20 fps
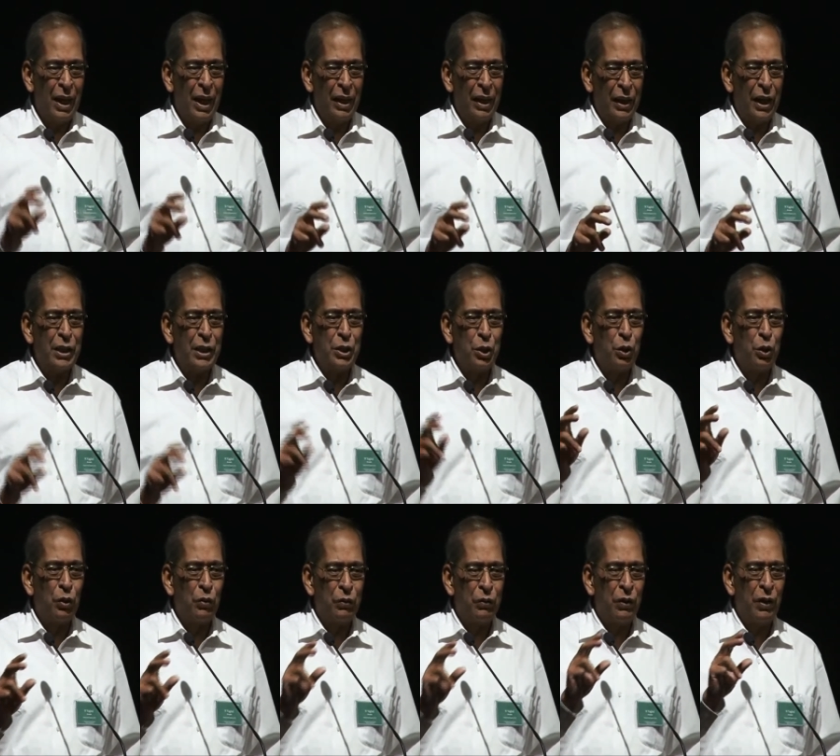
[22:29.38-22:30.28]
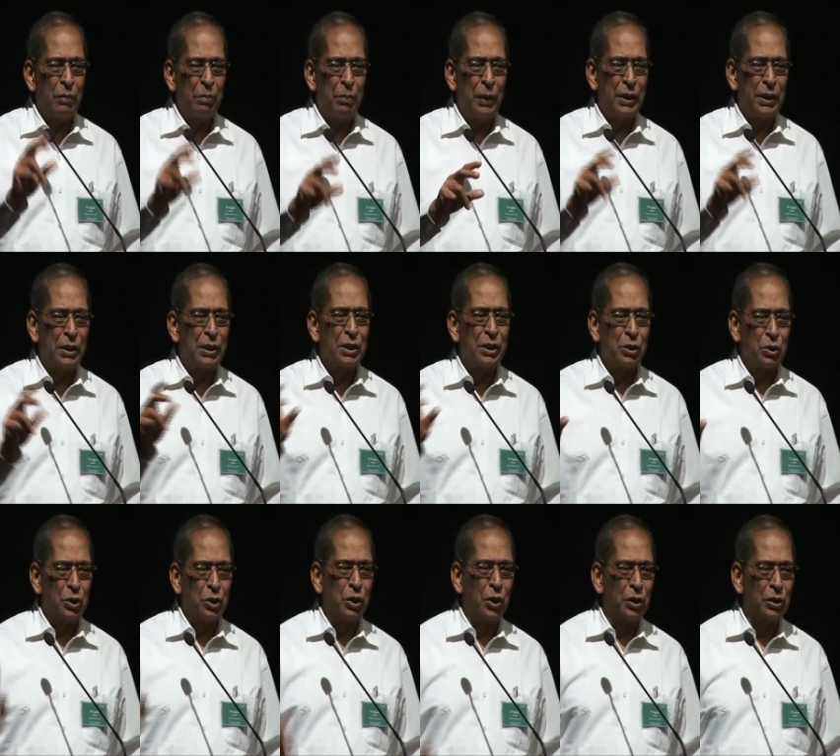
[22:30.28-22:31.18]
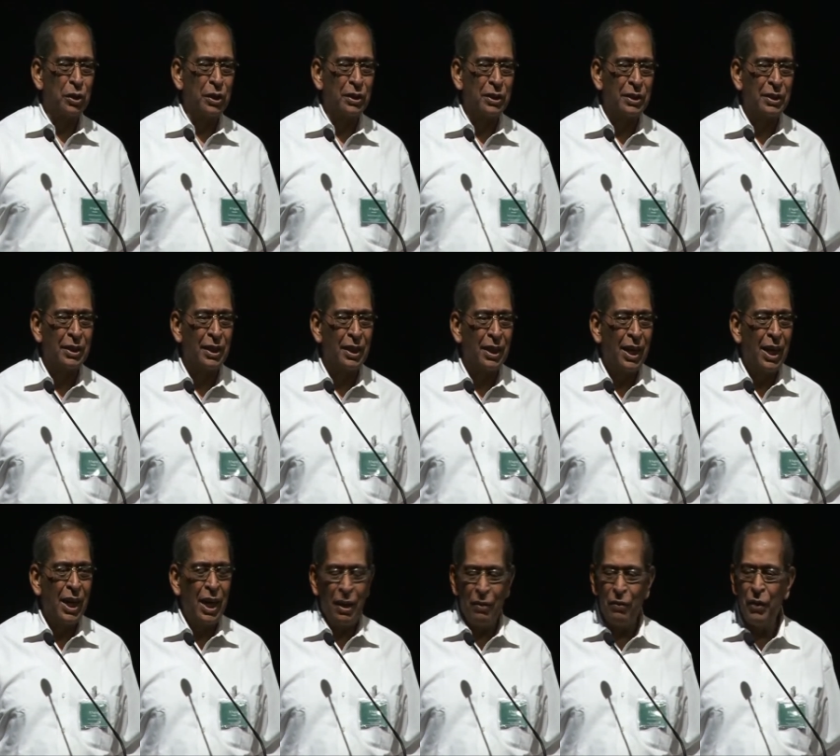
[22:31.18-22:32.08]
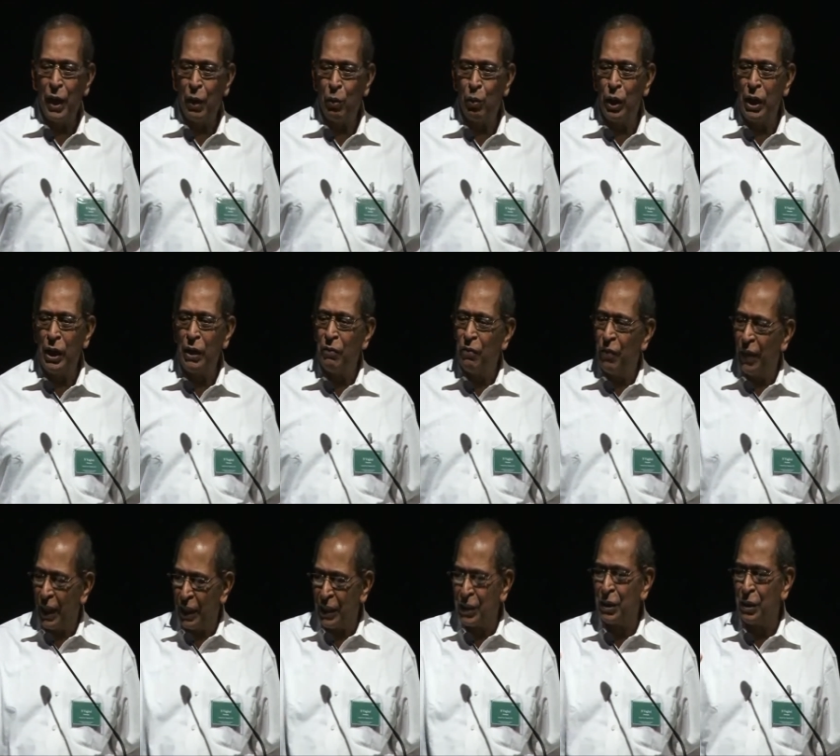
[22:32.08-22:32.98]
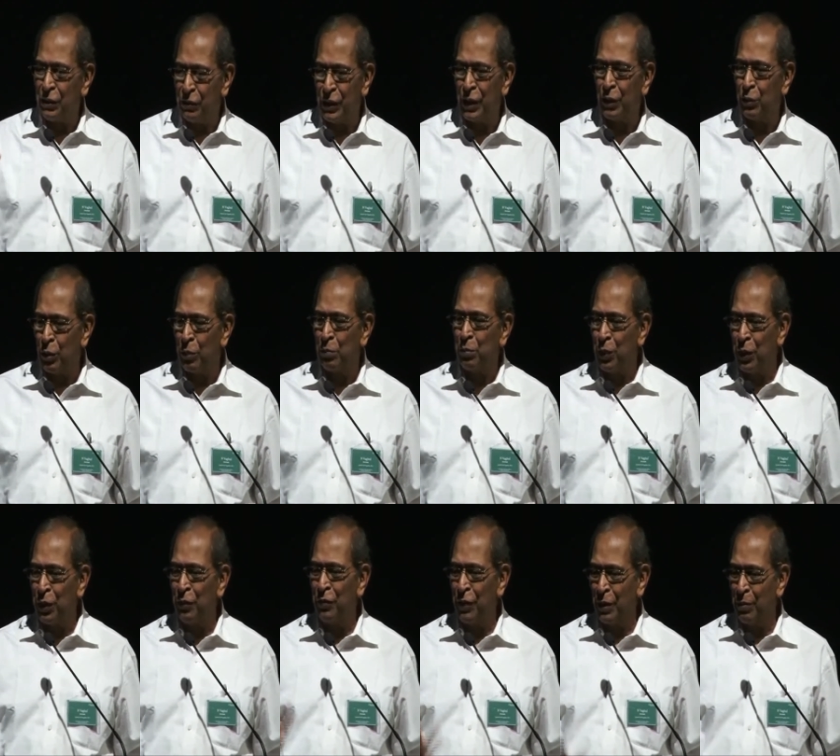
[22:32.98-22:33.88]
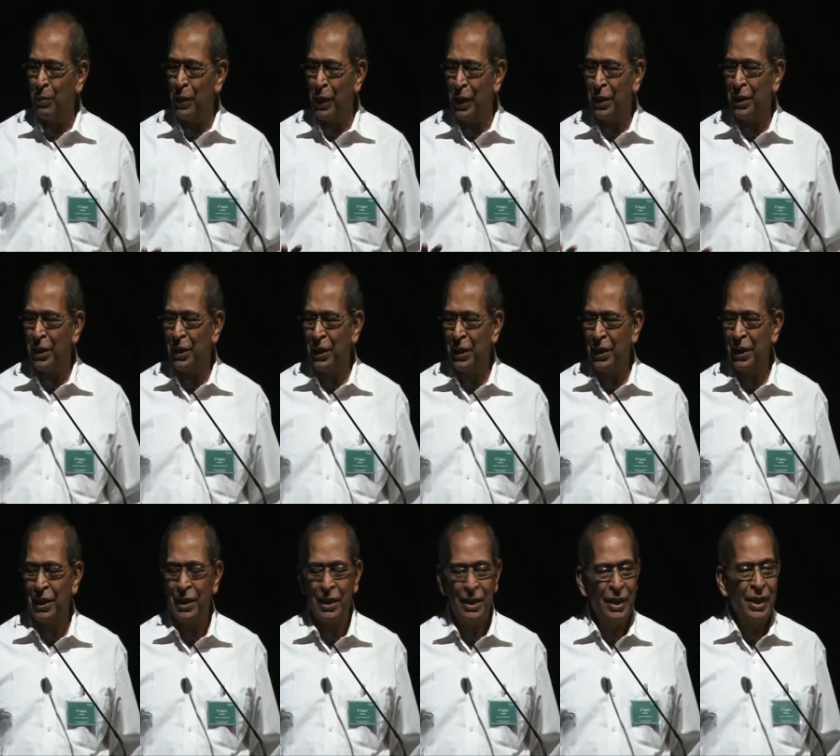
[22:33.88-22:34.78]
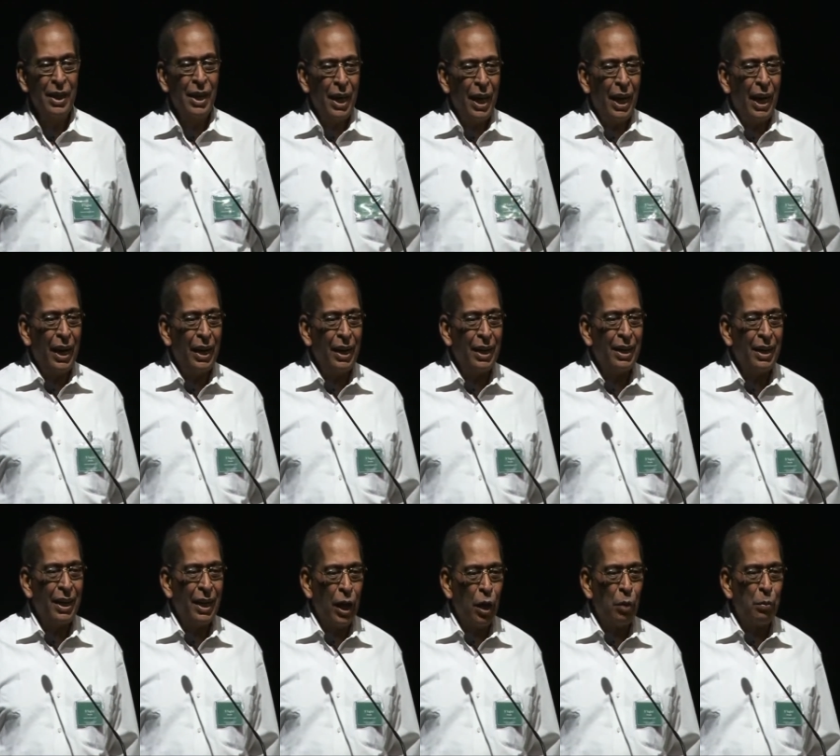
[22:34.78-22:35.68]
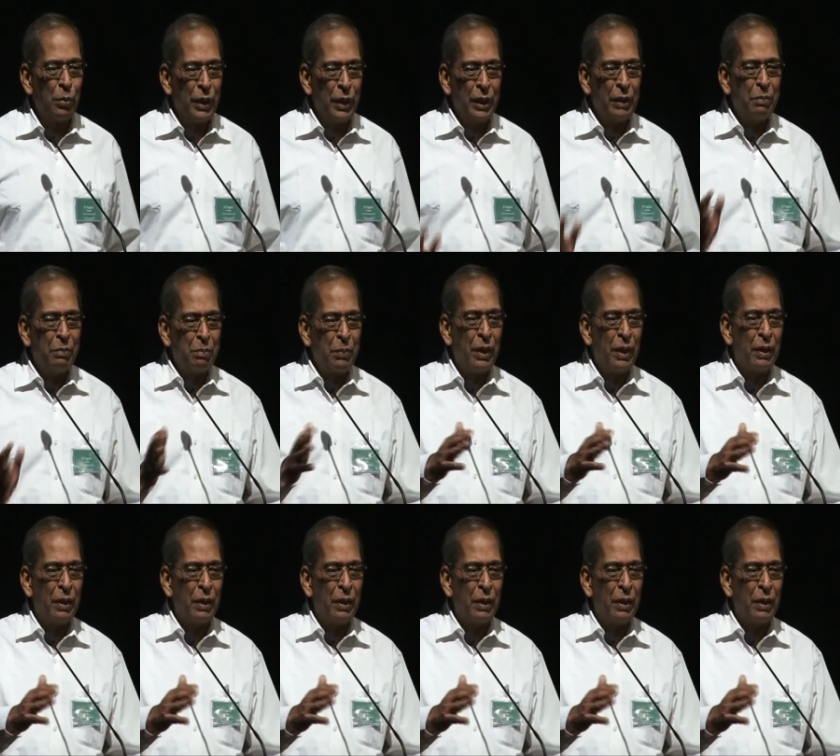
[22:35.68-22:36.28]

uh, ratio of uh, patients to the doctors, and we have only a fraction of that 1.5 million here. And how many